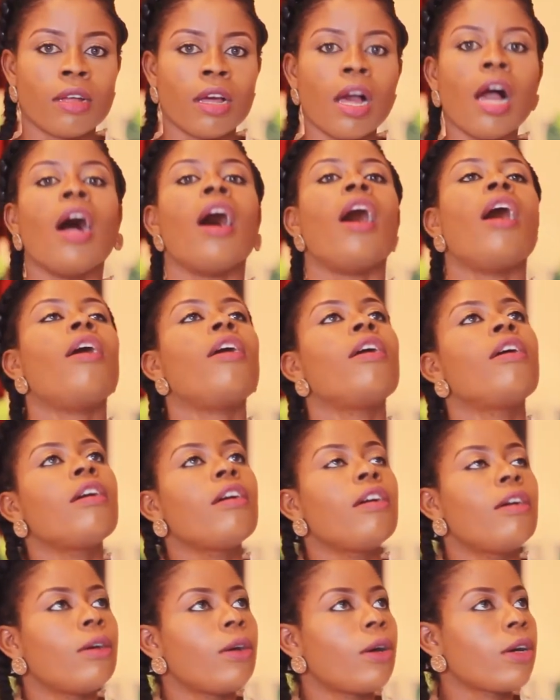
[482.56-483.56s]

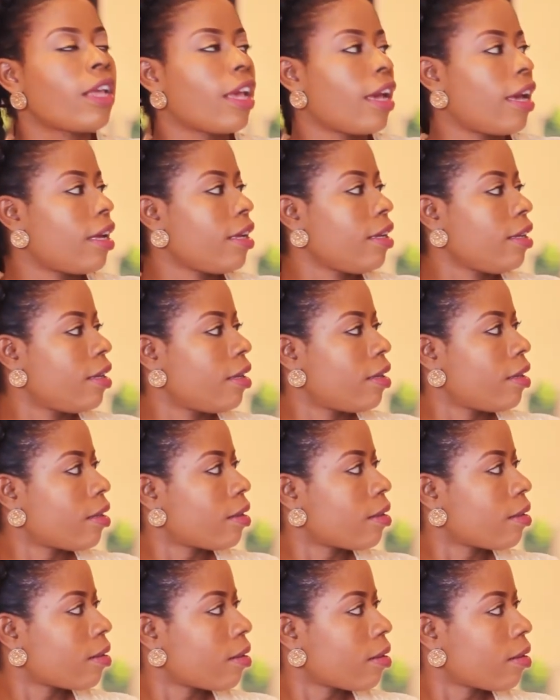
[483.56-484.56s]

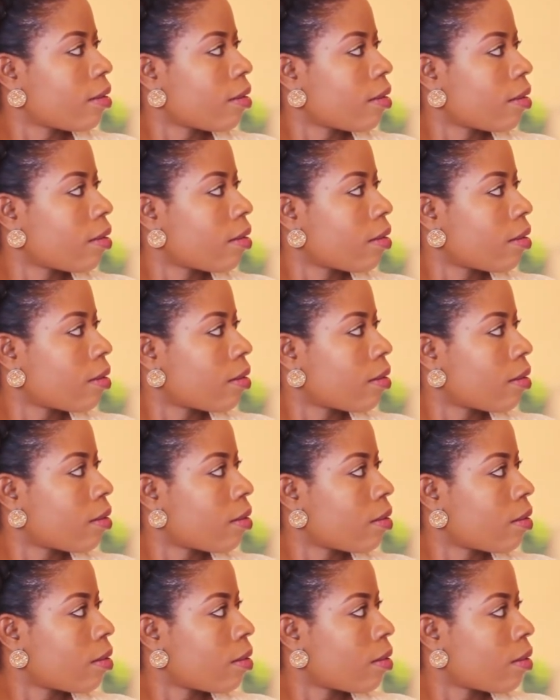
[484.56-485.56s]

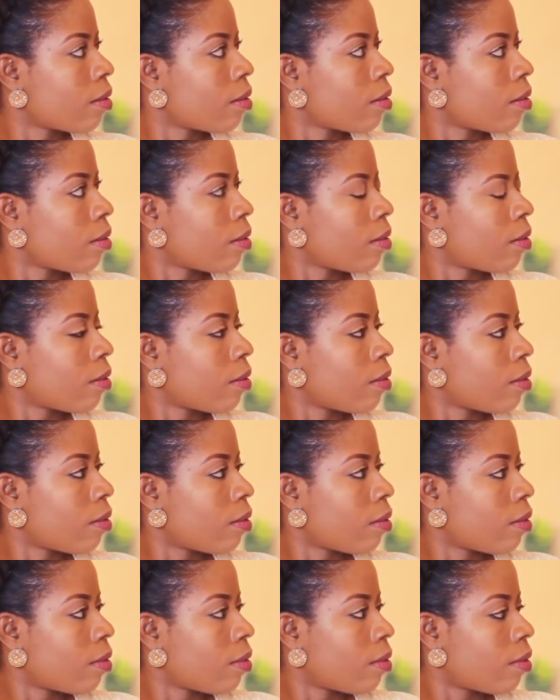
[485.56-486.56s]

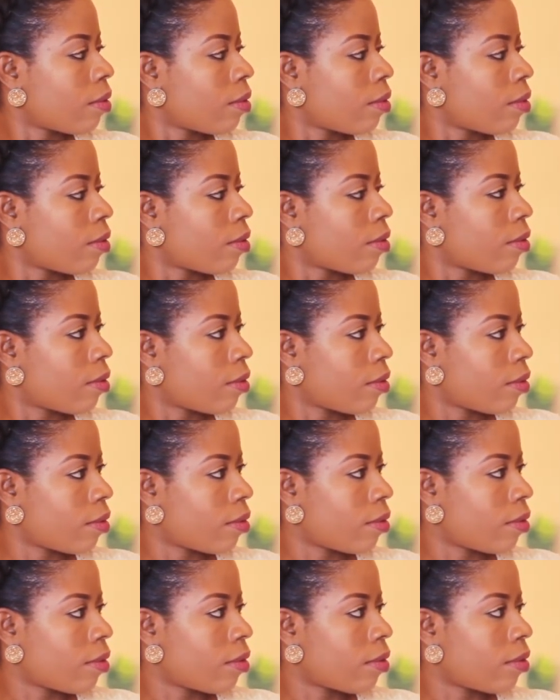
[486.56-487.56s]

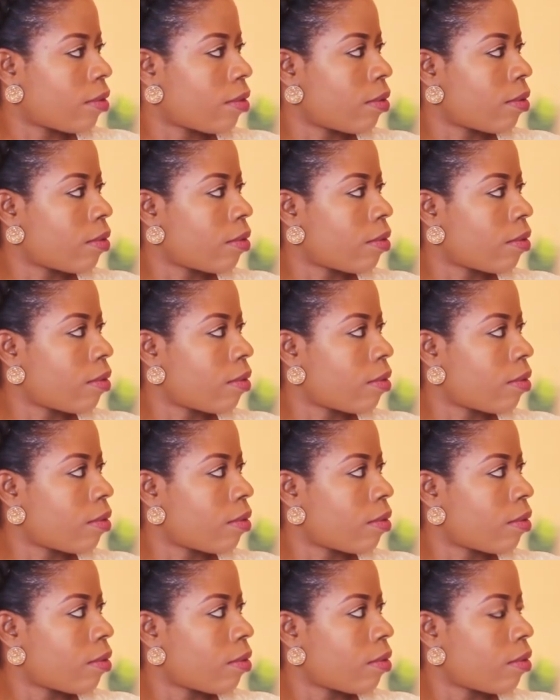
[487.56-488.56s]

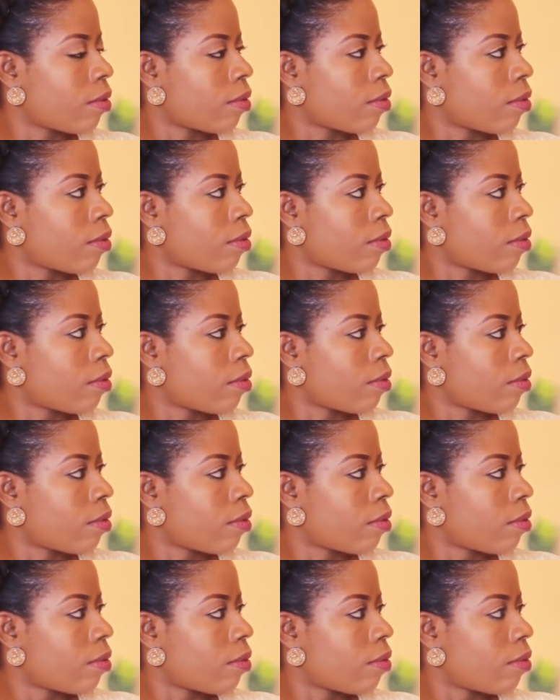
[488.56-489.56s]

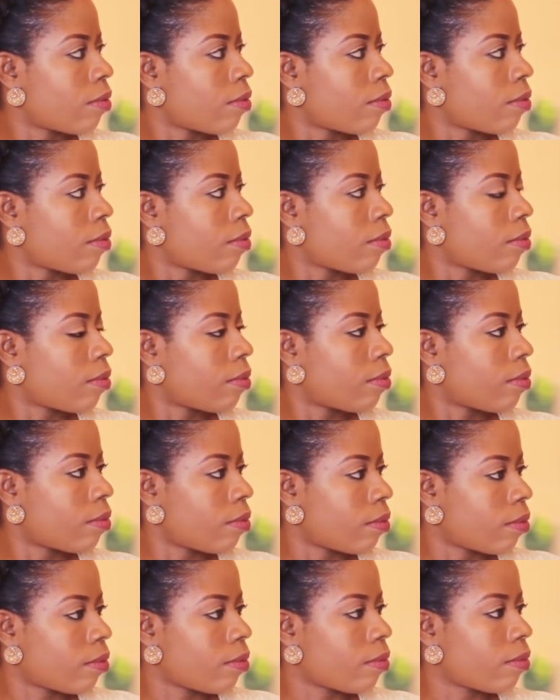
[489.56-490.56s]
[no speech]